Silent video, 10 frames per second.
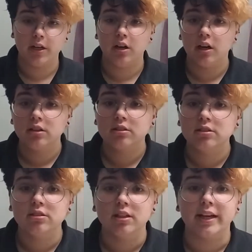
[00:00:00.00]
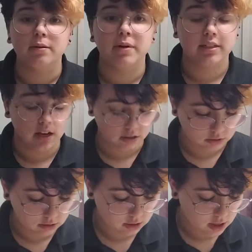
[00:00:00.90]
gone, like my
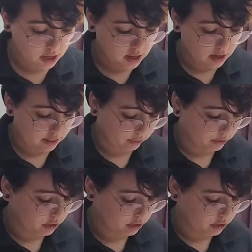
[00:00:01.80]
tunnels. There would